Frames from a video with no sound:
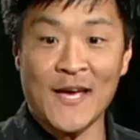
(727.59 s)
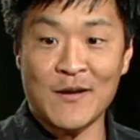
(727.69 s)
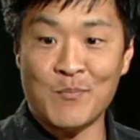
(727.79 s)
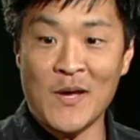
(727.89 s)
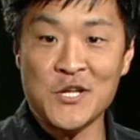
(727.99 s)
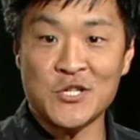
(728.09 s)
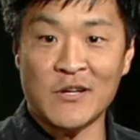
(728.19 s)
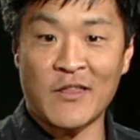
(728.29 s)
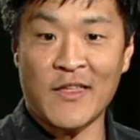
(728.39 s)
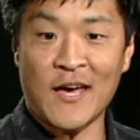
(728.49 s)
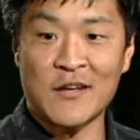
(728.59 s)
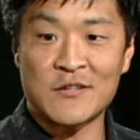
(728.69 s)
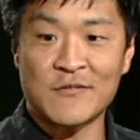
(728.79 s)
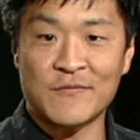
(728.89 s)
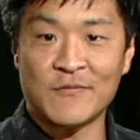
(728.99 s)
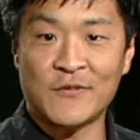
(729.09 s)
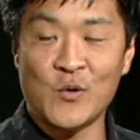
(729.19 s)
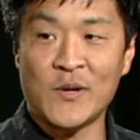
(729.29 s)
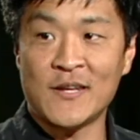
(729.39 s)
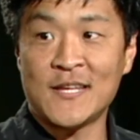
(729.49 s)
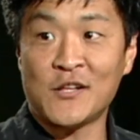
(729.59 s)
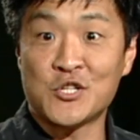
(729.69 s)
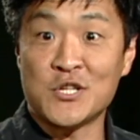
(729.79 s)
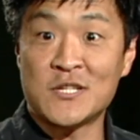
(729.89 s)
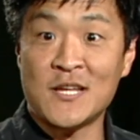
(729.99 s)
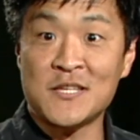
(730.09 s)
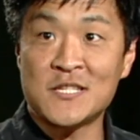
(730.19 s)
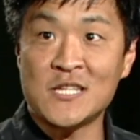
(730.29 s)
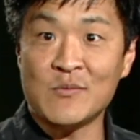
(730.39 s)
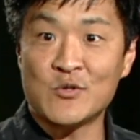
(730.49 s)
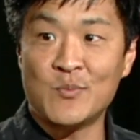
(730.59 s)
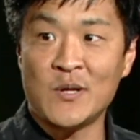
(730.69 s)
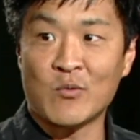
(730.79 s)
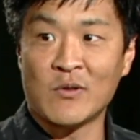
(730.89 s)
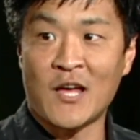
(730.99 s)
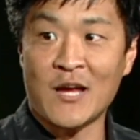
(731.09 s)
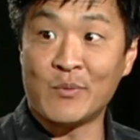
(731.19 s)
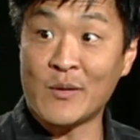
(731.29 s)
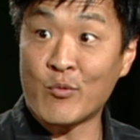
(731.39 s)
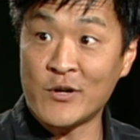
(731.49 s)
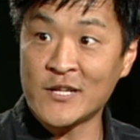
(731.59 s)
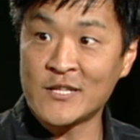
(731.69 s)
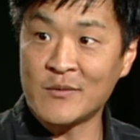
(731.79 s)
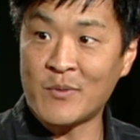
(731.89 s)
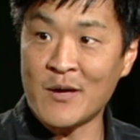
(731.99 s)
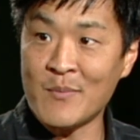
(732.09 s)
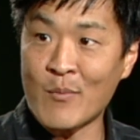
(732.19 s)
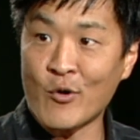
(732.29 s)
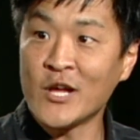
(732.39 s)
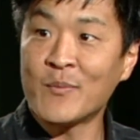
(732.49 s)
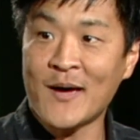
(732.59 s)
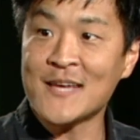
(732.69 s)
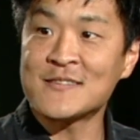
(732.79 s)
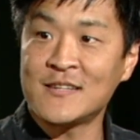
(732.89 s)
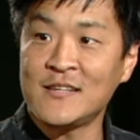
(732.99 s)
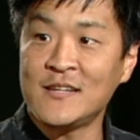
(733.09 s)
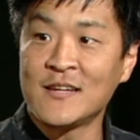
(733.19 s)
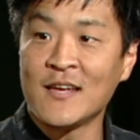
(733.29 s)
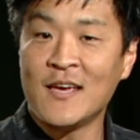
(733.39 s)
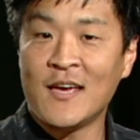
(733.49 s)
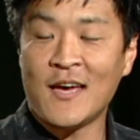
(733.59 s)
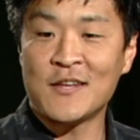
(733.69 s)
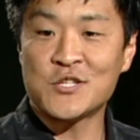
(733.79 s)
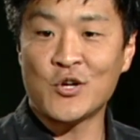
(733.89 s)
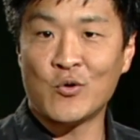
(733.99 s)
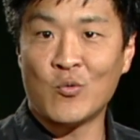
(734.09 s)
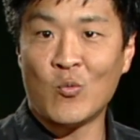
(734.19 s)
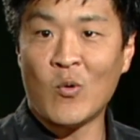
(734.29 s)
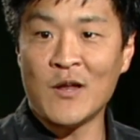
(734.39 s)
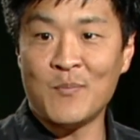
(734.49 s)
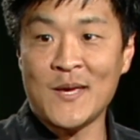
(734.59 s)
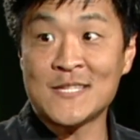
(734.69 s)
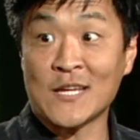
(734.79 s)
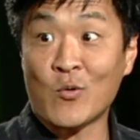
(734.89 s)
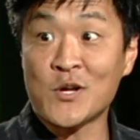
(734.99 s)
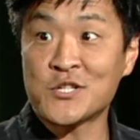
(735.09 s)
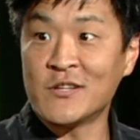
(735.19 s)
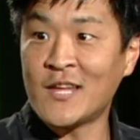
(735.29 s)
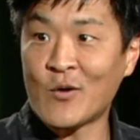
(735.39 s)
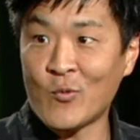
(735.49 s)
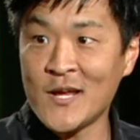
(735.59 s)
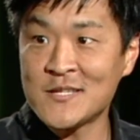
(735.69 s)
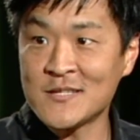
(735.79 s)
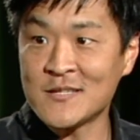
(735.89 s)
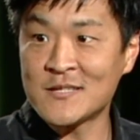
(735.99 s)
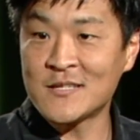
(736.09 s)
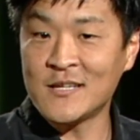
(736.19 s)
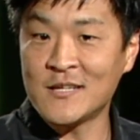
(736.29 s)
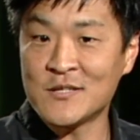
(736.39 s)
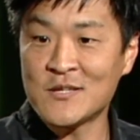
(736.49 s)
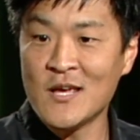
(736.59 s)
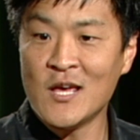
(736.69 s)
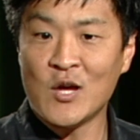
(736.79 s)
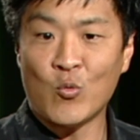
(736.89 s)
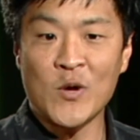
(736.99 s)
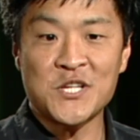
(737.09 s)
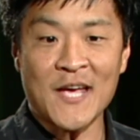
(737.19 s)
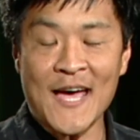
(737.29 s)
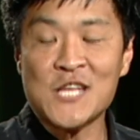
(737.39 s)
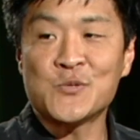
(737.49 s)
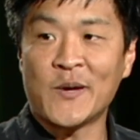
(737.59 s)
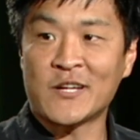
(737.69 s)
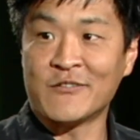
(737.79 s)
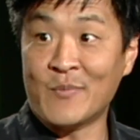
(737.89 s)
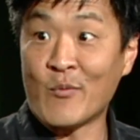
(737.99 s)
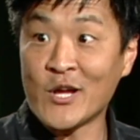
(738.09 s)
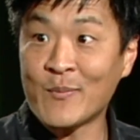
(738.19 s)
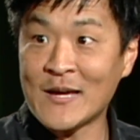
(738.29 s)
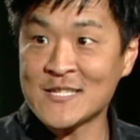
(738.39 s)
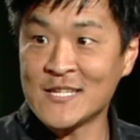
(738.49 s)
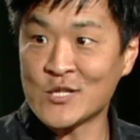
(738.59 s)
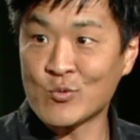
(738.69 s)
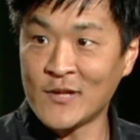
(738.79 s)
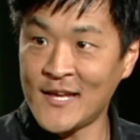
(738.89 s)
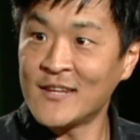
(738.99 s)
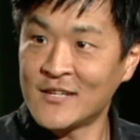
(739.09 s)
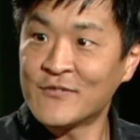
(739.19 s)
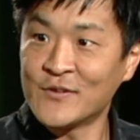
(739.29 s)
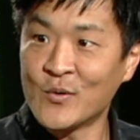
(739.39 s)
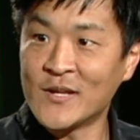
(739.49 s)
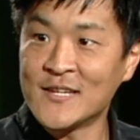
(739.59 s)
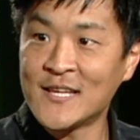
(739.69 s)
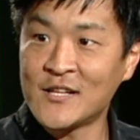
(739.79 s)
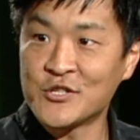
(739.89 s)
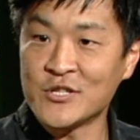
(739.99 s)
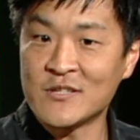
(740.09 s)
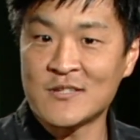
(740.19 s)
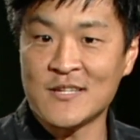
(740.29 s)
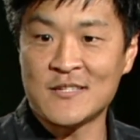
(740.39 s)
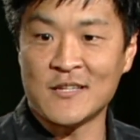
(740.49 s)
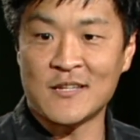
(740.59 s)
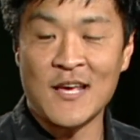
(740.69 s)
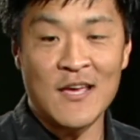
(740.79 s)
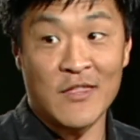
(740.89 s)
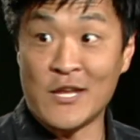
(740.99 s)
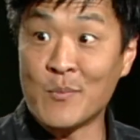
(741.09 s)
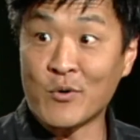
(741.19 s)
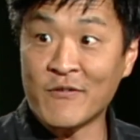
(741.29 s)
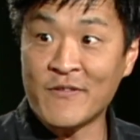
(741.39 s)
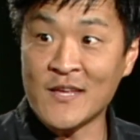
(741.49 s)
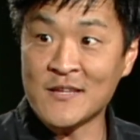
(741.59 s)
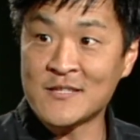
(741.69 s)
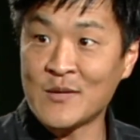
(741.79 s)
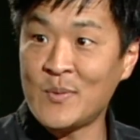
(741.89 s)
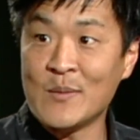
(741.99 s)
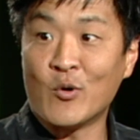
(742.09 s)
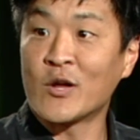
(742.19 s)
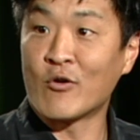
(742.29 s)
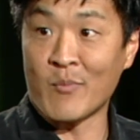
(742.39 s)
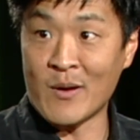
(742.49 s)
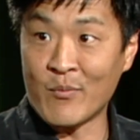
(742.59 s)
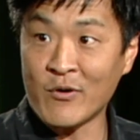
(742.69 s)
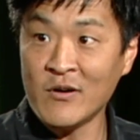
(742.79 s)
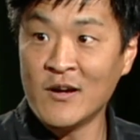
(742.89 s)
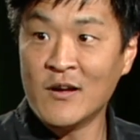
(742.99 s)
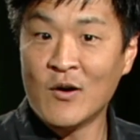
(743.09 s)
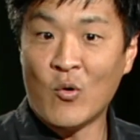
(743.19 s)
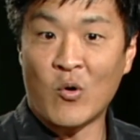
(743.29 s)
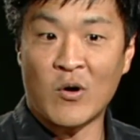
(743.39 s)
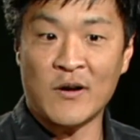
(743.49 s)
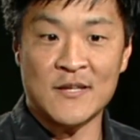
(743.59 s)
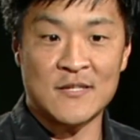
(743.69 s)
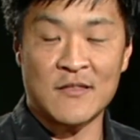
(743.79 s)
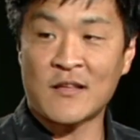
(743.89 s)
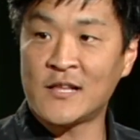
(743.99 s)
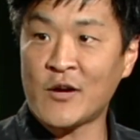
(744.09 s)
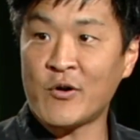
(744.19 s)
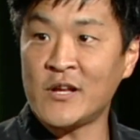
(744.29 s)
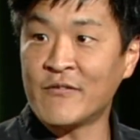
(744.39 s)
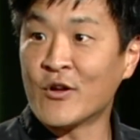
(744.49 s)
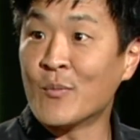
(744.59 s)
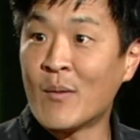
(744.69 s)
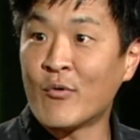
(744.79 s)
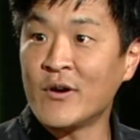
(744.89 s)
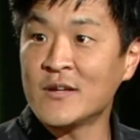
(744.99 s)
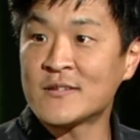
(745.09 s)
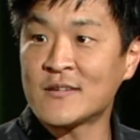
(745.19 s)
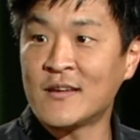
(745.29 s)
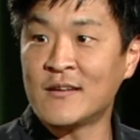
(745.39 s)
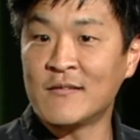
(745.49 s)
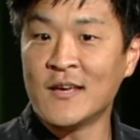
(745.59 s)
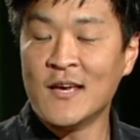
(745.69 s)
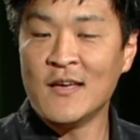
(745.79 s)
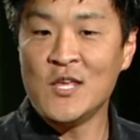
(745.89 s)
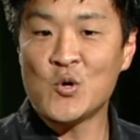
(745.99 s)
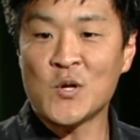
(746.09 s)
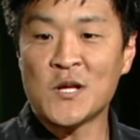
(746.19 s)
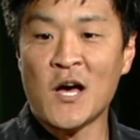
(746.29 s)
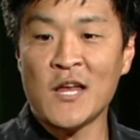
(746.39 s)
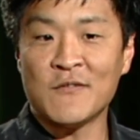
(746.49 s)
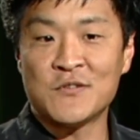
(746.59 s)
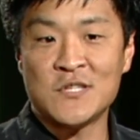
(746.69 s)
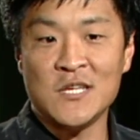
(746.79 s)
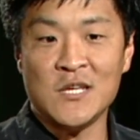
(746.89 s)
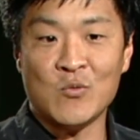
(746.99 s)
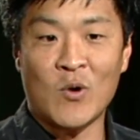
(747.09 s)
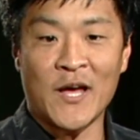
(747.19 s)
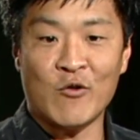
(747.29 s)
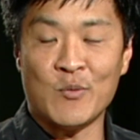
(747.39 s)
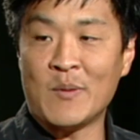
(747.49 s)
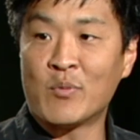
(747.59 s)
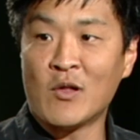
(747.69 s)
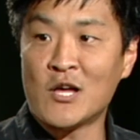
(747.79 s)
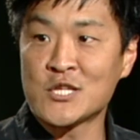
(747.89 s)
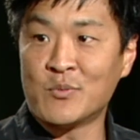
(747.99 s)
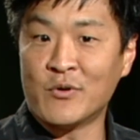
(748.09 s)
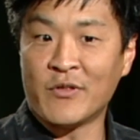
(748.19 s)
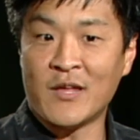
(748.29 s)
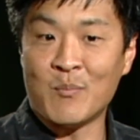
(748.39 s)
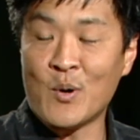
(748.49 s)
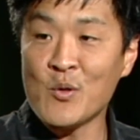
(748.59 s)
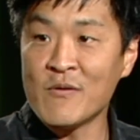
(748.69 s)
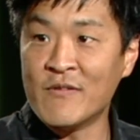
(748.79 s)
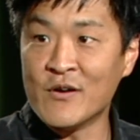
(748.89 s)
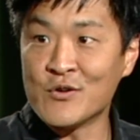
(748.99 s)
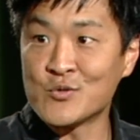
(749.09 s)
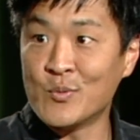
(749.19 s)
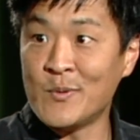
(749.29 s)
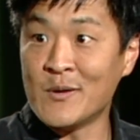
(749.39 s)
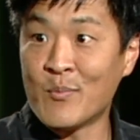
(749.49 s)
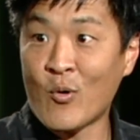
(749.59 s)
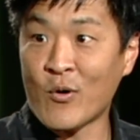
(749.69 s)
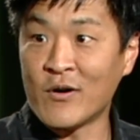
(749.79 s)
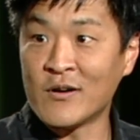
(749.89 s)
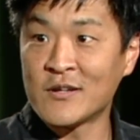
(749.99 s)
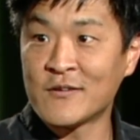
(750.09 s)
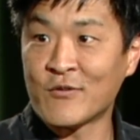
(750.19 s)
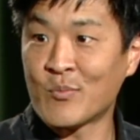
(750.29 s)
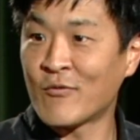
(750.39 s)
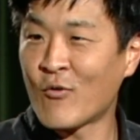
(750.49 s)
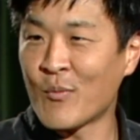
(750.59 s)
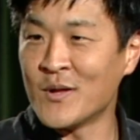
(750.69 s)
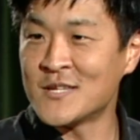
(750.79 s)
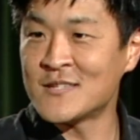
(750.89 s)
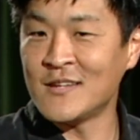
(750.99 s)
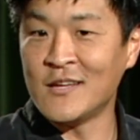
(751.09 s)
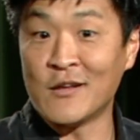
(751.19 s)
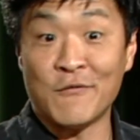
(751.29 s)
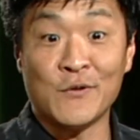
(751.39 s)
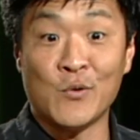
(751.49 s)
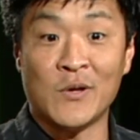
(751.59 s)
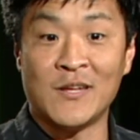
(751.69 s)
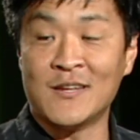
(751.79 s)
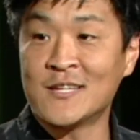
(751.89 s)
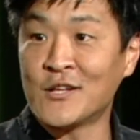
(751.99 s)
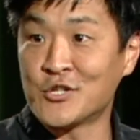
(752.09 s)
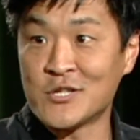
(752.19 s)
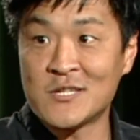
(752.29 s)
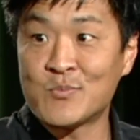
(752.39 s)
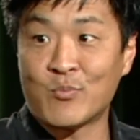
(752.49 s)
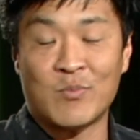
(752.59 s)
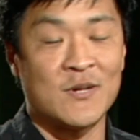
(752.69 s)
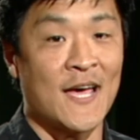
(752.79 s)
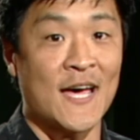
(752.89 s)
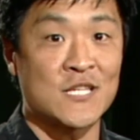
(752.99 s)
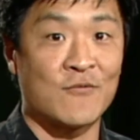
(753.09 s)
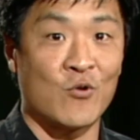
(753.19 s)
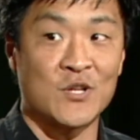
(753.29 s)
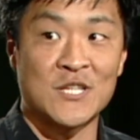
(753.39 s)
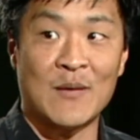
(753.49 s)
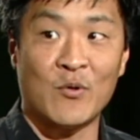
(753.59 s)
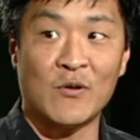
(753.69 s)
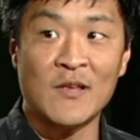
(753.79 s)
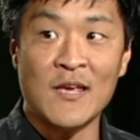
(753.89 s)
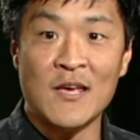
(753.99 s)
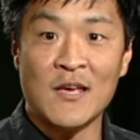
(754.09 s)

had mentioned that fluid intelligence does seem to be reliably predicted by memory capacity. And so one basic question that raises is, which aspect of memory capacity is related to fluid intelligence? Is it the number of things that people can remember, or is it the clarity of their memories? And you can kind of see why it would be plausible that both of those would be important for performance in a fluid intelligence task, for example.